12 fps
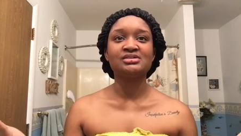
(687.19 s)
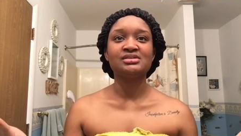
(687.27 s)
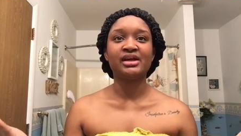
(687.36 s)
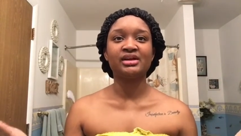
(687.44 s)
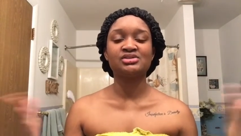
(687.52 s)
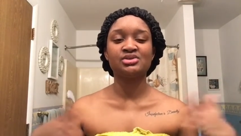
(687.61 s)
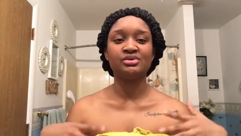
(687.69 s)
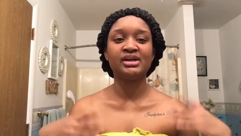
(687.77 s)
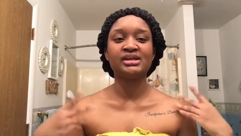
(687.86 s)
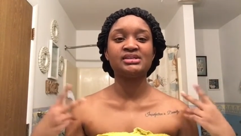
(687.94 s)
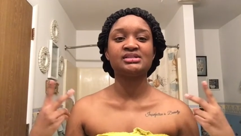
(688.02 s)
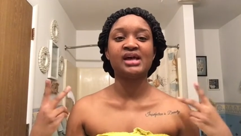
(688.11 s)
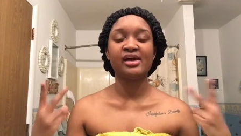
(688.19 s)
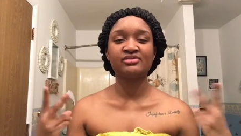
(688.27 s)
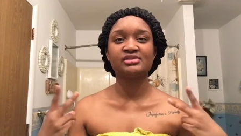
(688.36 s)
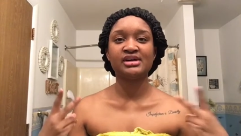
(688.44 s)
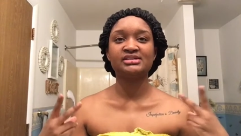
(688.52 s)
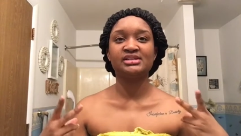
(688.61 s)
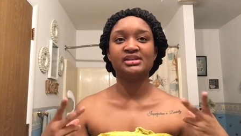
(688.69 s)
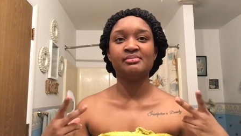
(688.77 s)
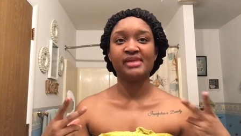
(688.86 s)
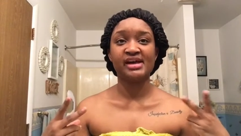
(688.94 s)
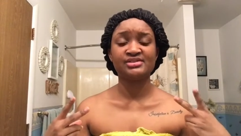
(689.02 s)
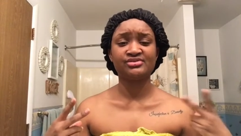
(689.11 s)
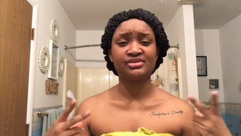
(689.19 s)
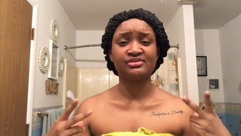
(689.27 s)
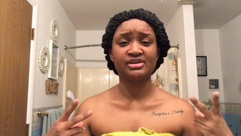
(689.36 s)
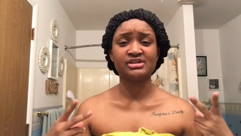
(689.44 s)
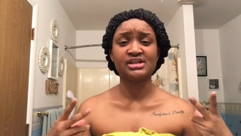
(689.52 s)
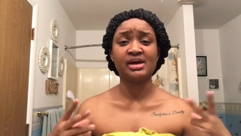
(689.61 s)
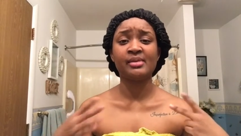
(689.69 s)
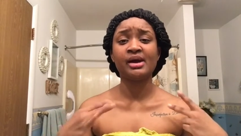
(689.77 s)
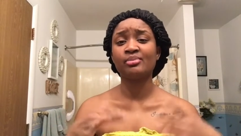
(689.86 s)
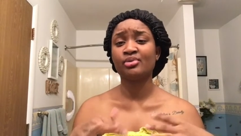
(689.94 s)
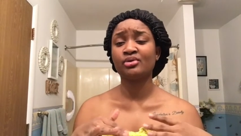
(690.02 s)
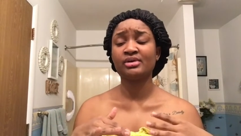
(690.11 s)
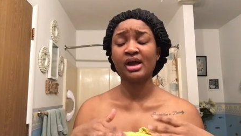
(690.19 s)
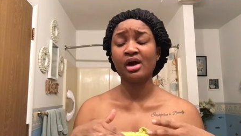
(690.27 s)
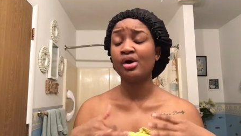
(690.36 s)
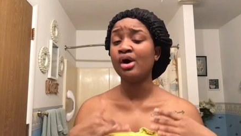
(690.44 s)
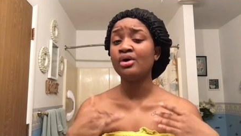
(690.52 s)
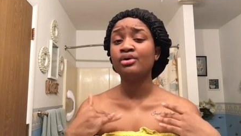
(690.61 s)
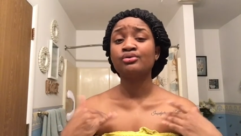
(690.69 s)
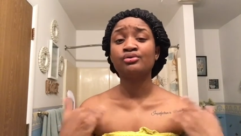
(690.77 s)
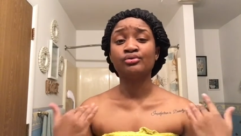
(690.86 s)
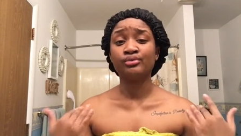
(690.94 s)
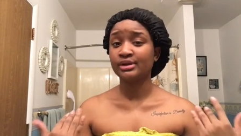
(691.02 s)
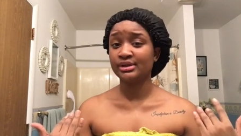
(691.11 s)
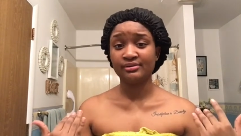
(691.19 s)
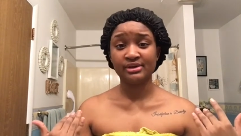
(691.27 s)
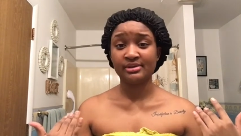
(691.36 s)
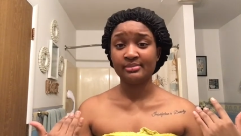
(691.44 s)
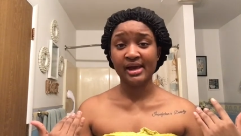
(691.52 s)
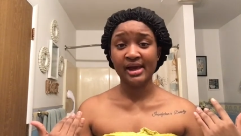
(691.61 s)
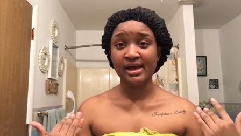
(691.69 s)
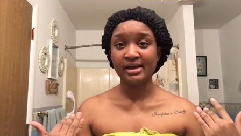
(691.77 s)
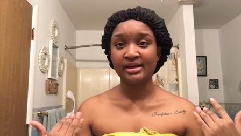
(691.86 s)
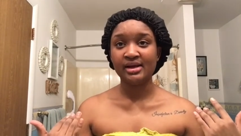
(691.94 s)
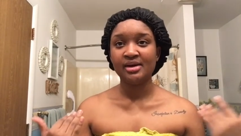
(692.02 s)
Like 2 days after I did the mask for the first time, I broke out really bad,